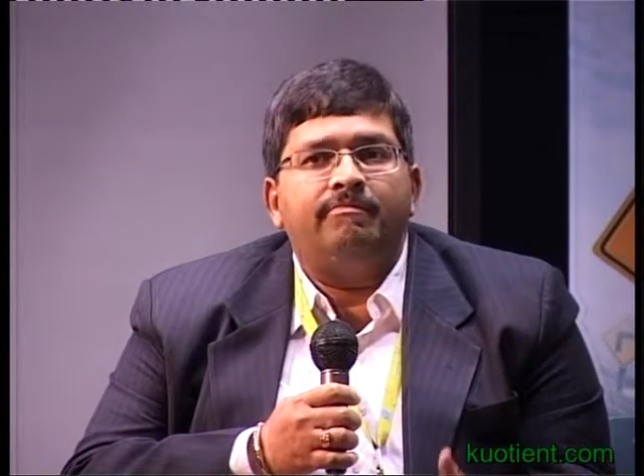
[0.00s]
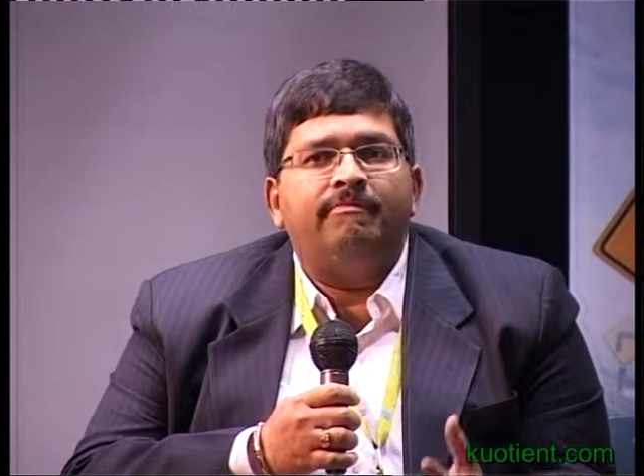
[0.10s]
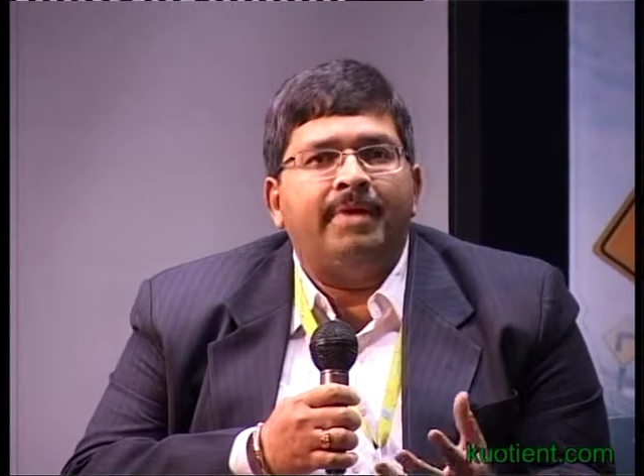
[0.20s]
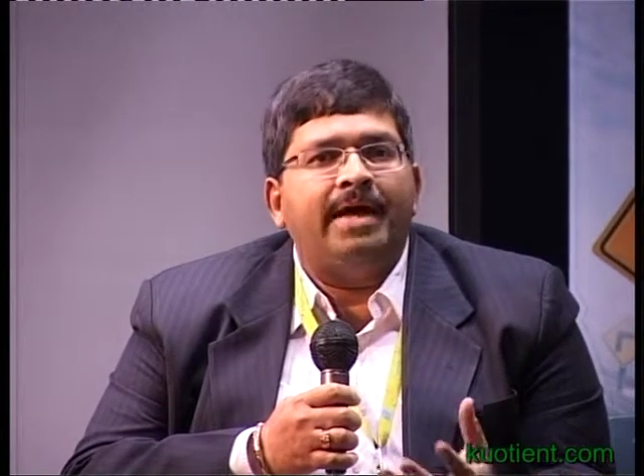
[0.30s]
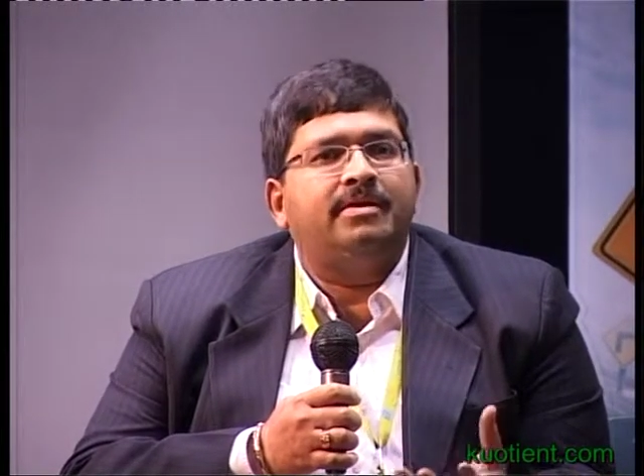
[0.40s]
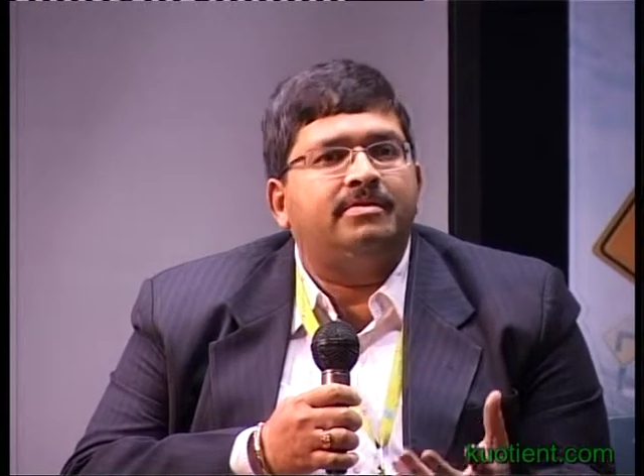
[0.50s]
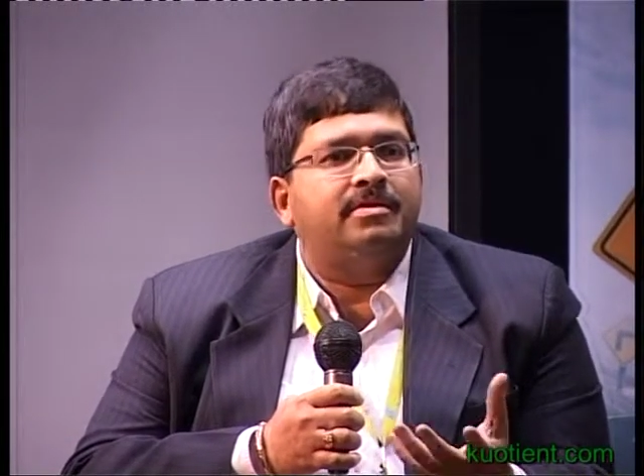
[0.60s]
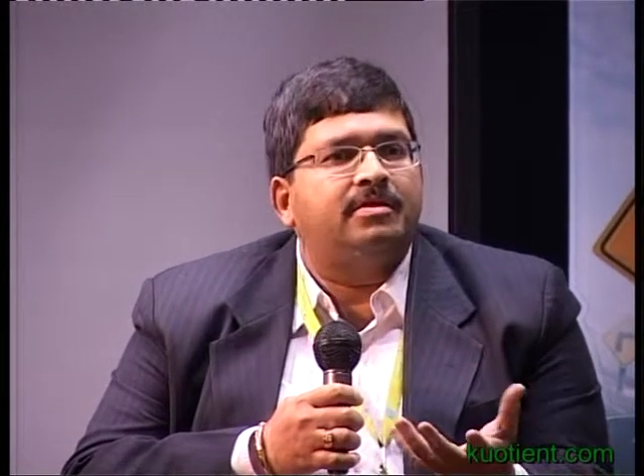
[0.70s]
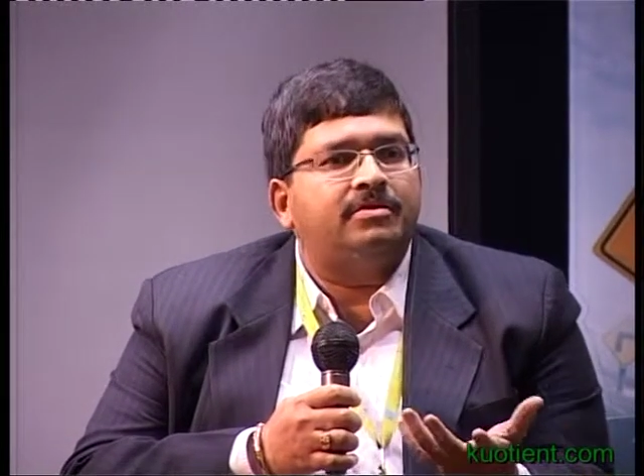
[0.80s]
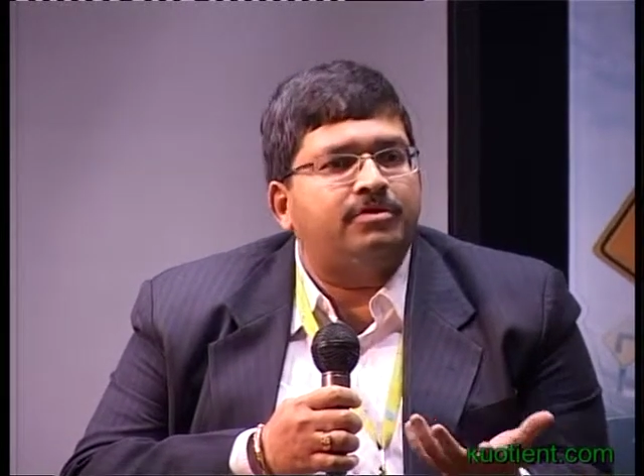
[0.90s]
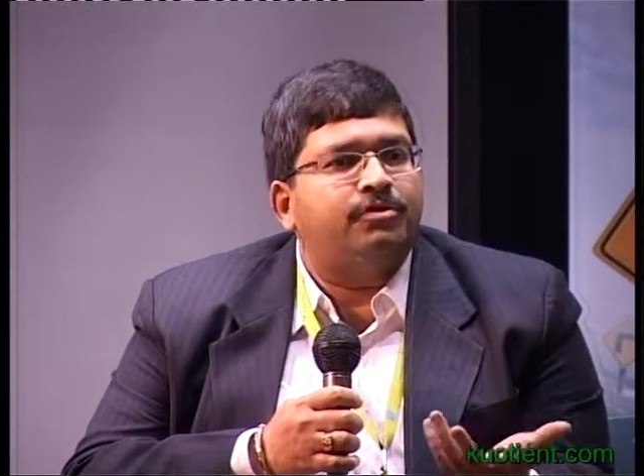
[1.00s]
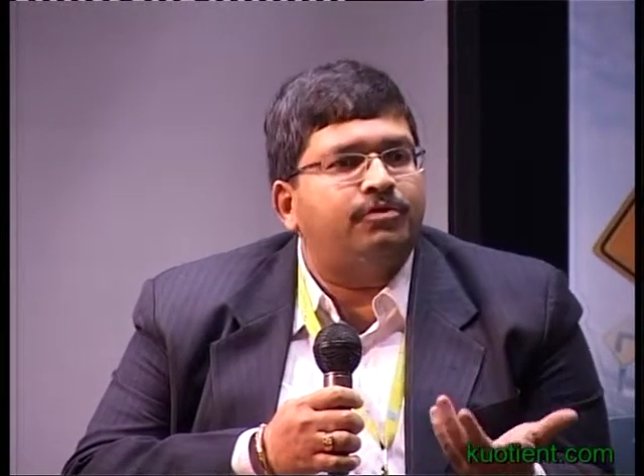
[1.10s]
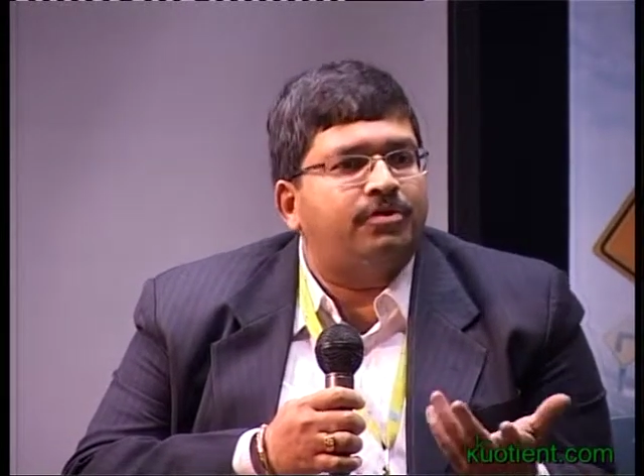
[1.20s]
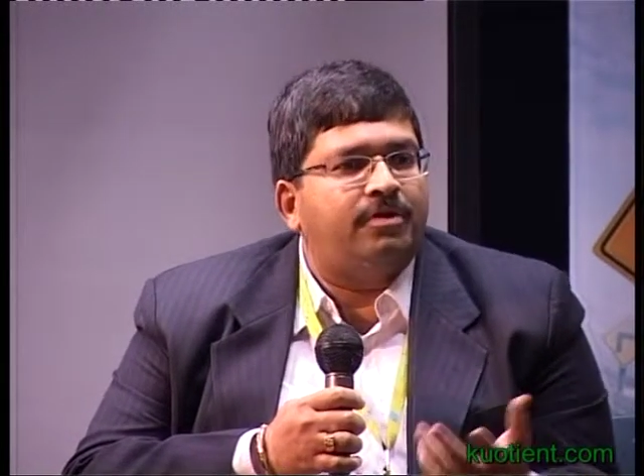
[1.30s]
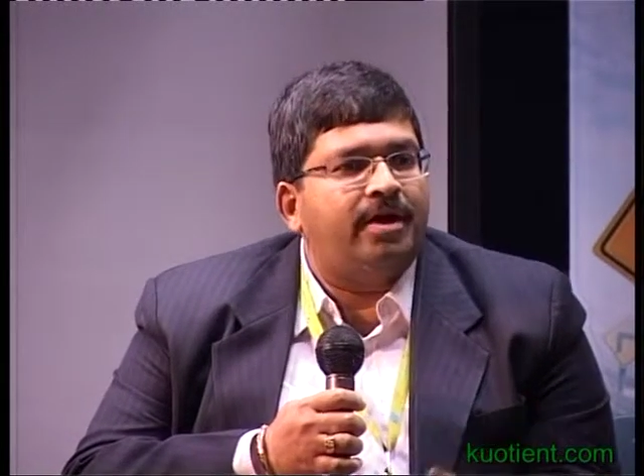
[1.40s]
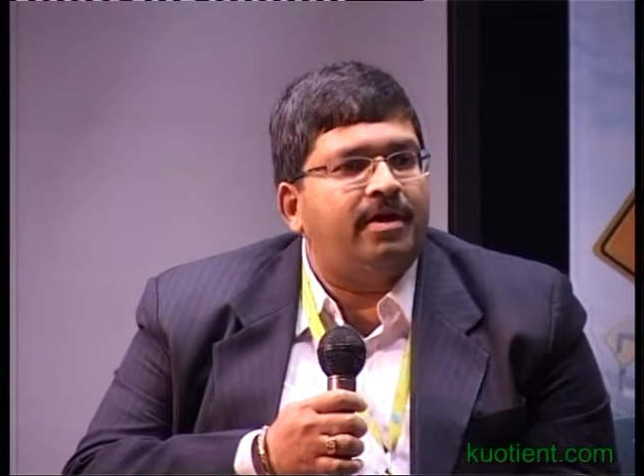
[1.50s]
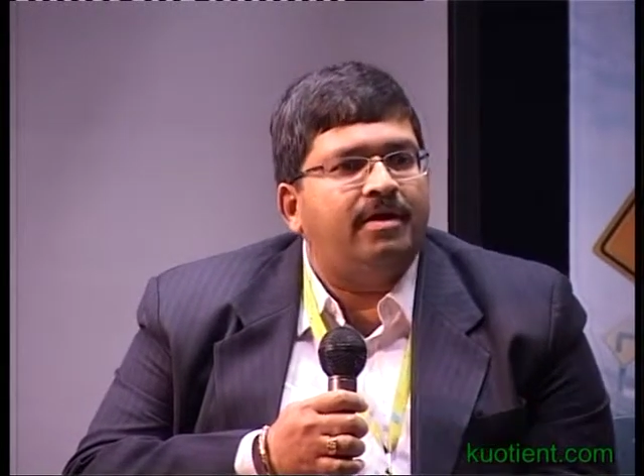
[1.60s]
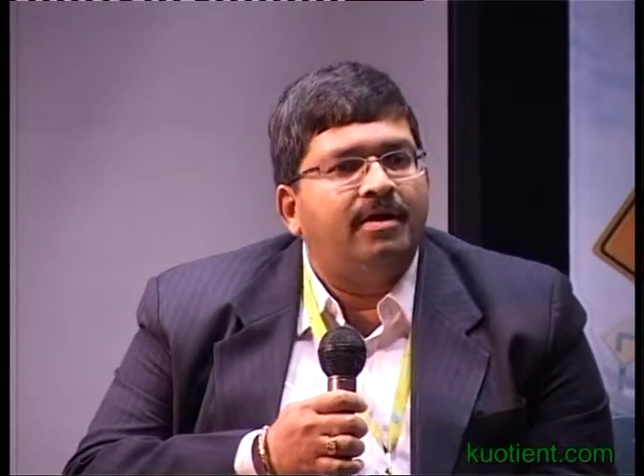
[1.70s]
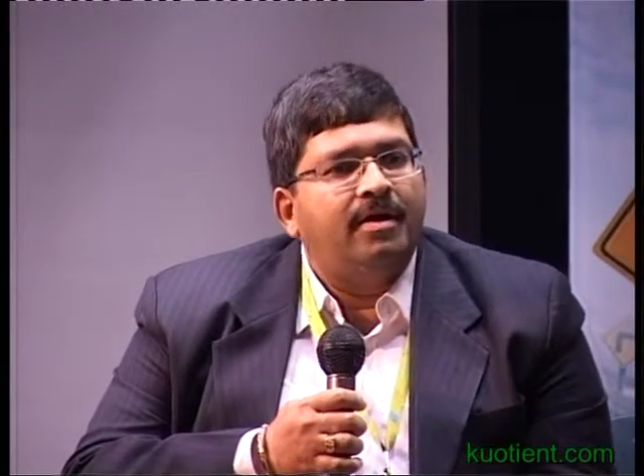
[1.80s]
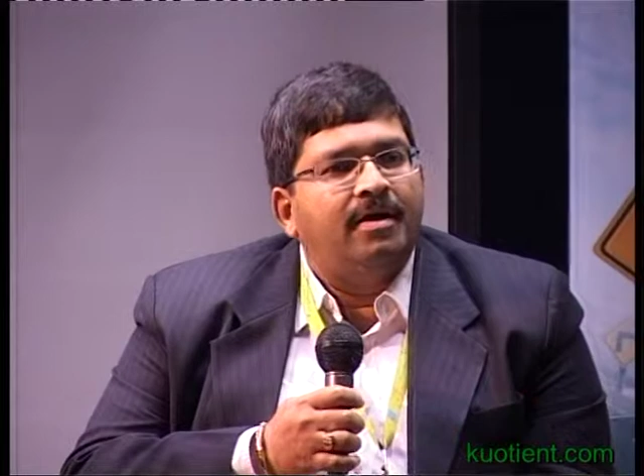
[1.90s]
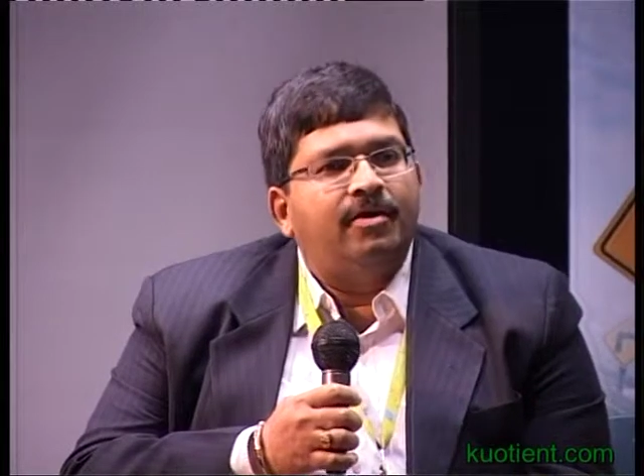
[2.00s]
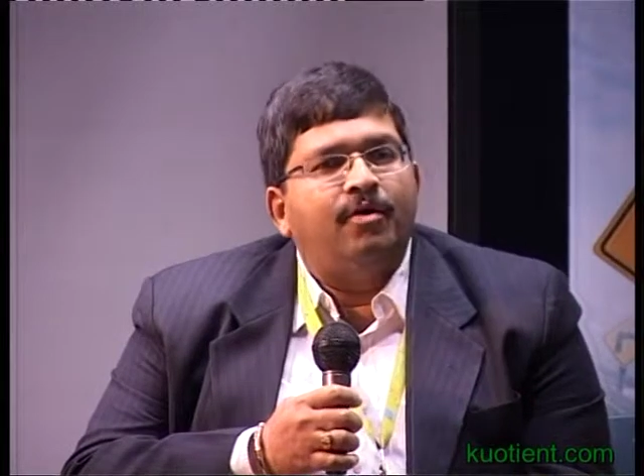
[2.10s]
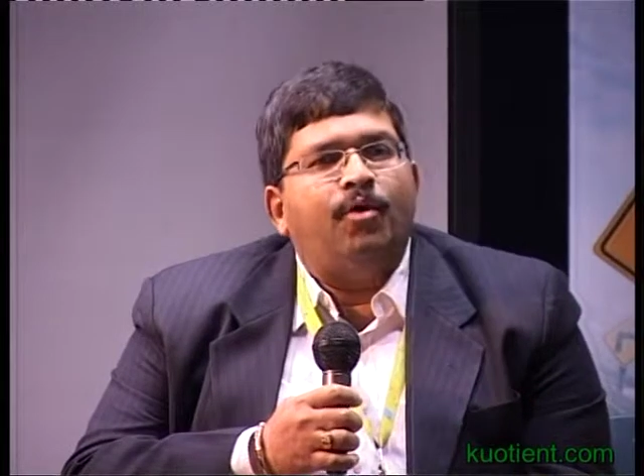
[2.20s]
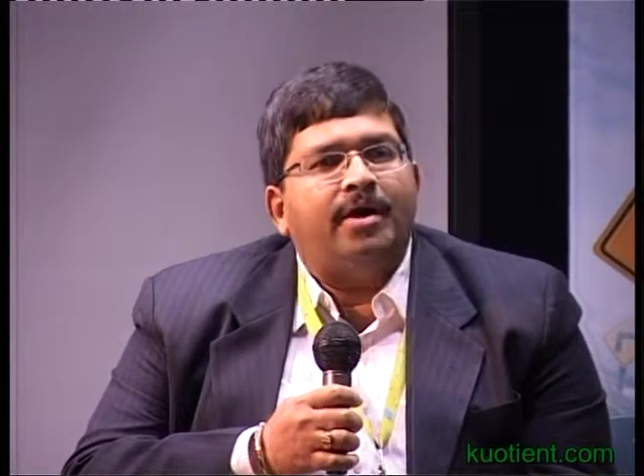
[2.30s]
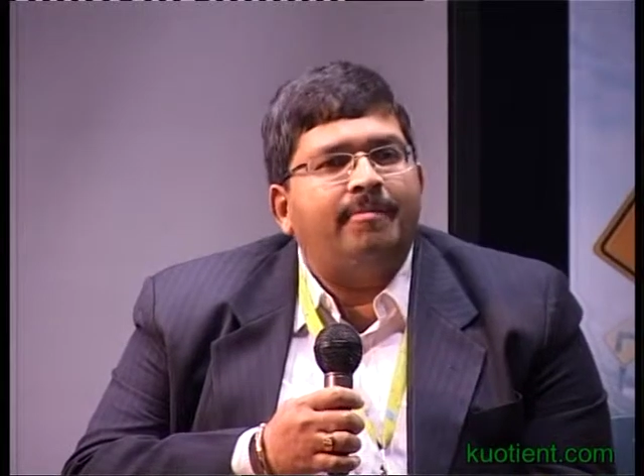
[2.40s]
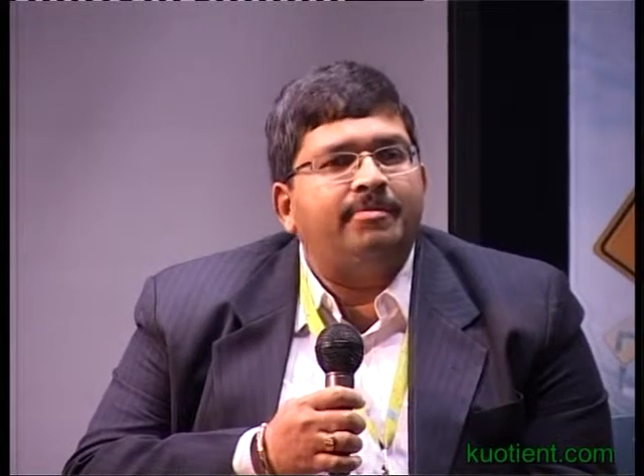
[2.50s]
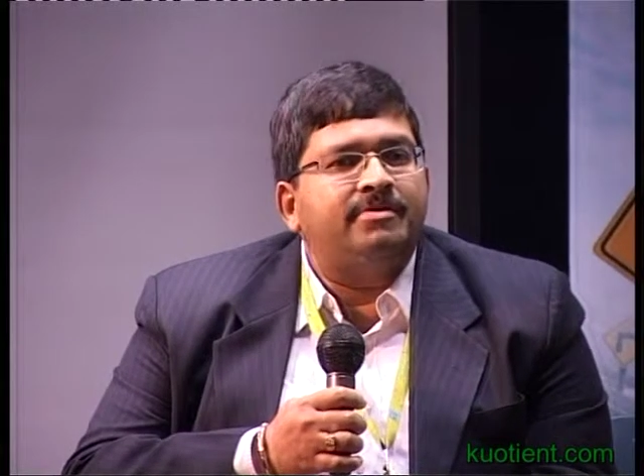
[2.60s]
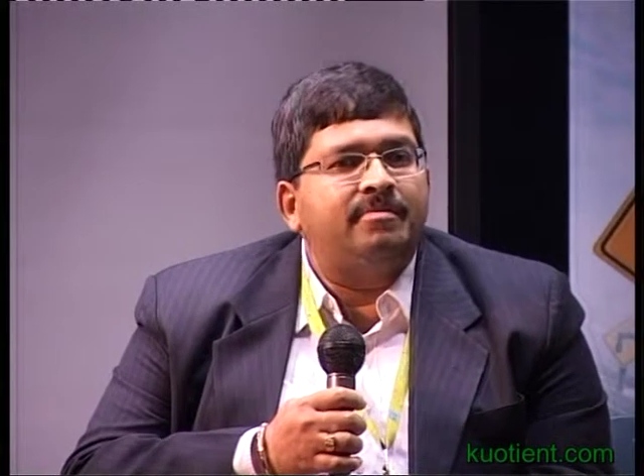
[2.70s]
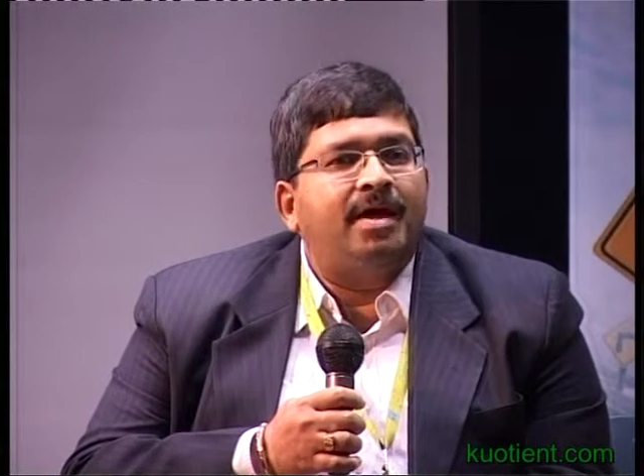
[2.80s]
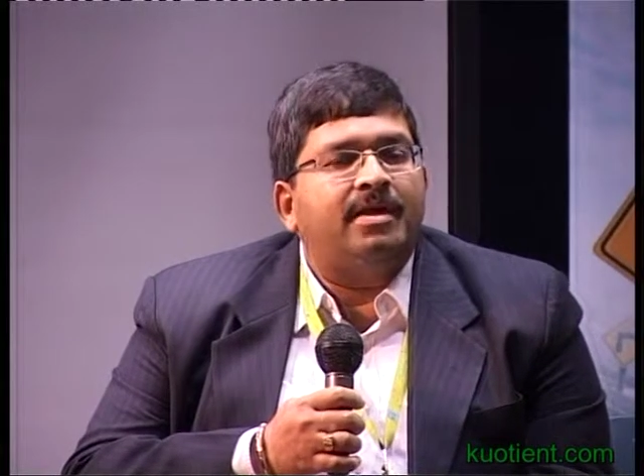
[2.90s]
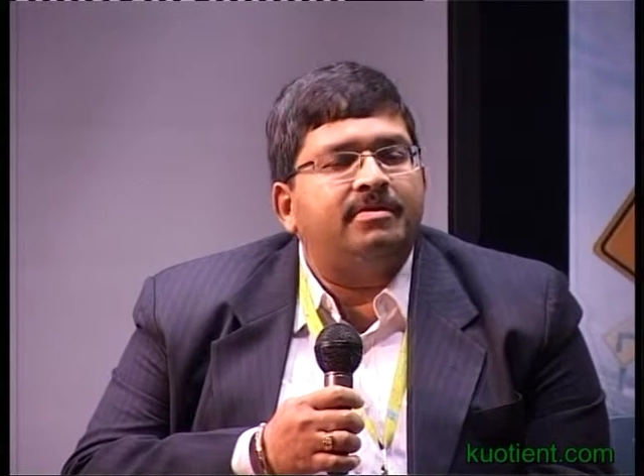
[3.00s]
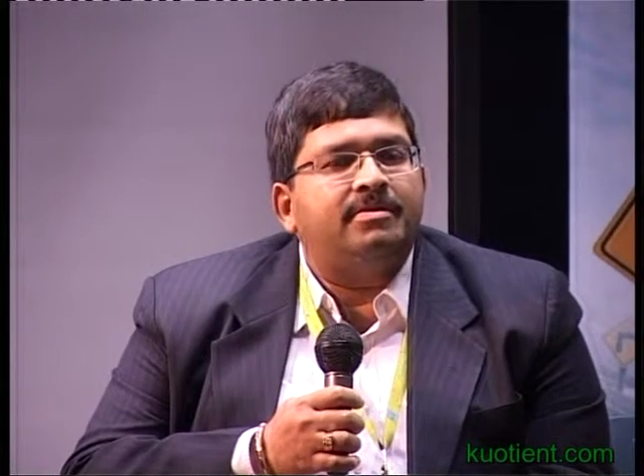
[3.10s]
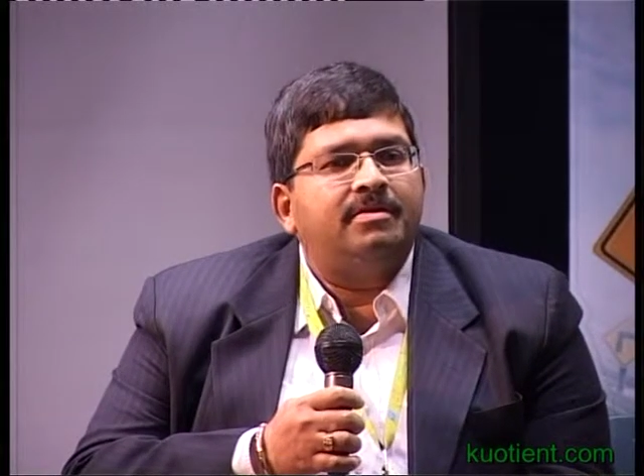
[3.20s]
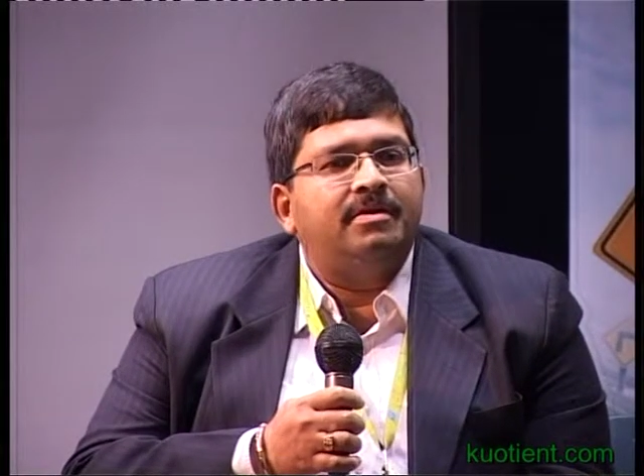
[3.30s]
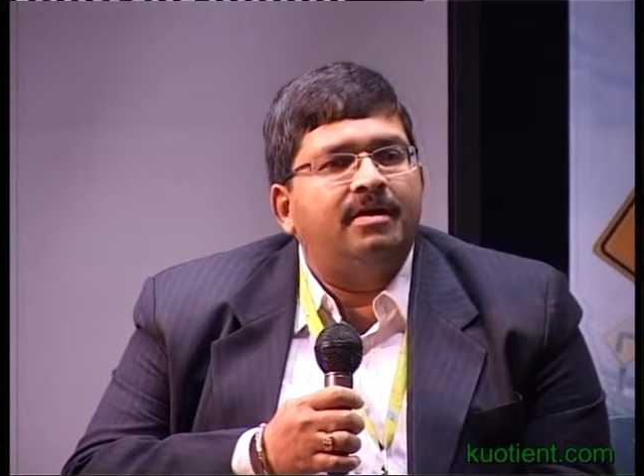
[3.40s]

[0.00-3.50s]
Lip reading: marriage is an institution, right? What happens in marriage?